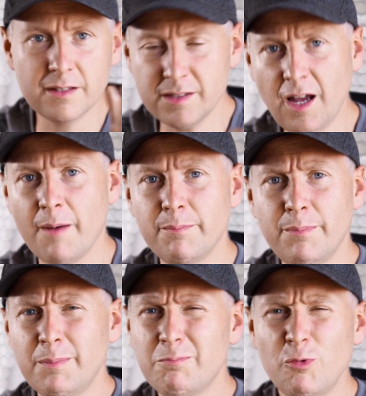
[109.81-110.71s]
stop,
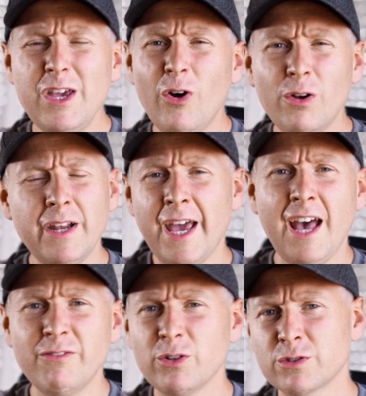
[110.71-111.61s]
but we already
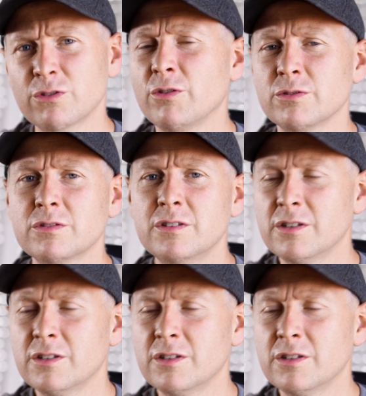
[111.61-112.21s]
have those drones.